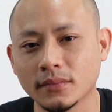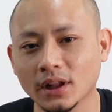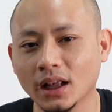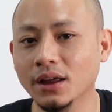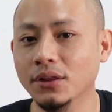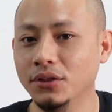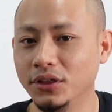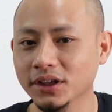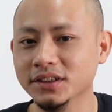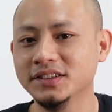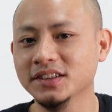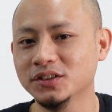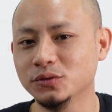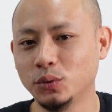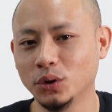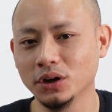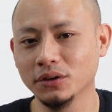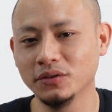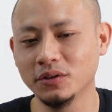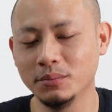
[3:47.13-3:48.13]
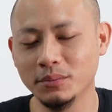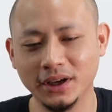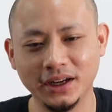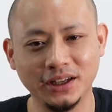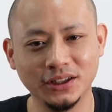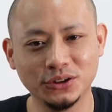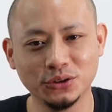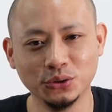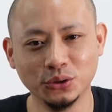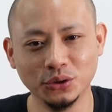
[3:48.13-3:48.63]
And this is one of the
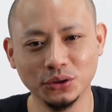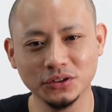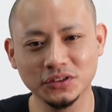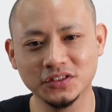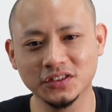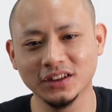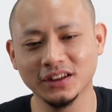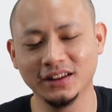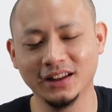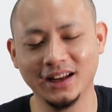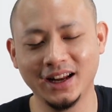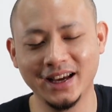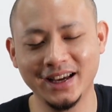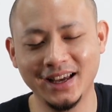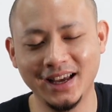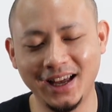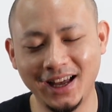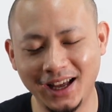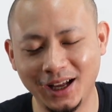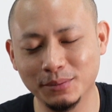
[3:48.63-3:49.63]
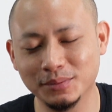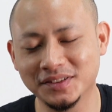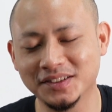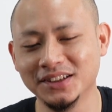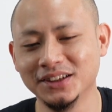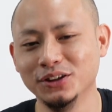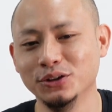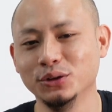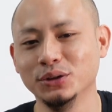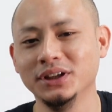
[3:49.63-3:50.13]
many tools that I
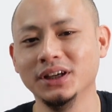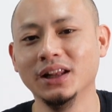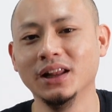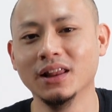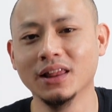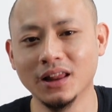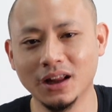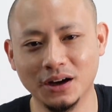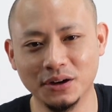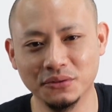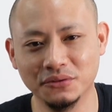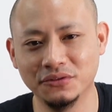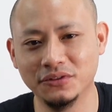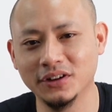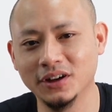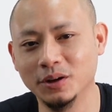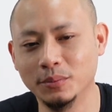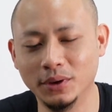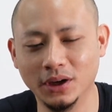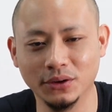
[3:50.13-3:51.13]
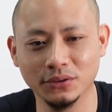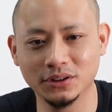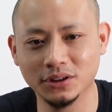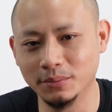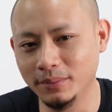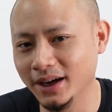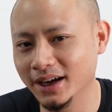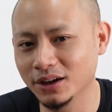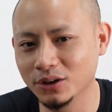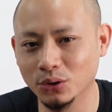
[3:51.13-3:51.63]
absolutely love about the
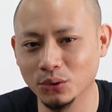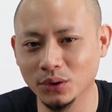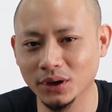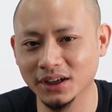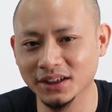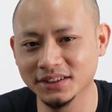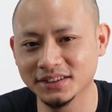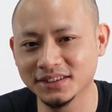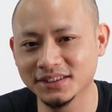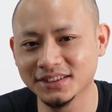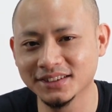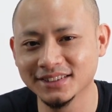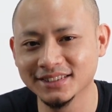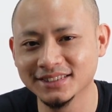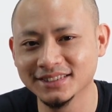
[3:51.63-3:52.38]
Mac OS.